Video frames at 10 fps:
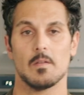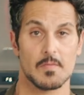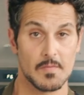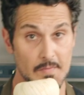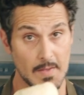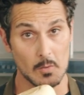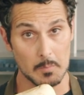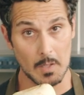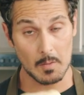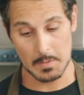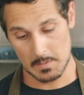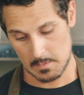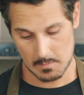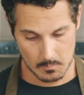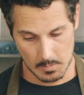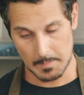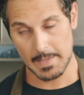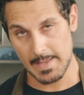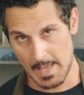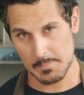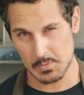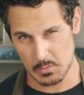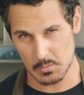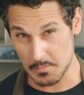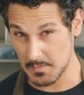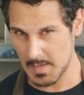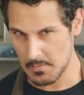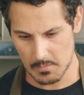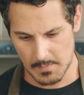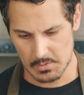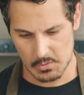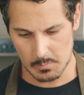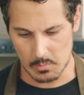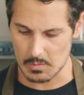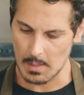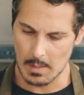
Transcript: Fennel bulb, one of my absolute favorite vegetables.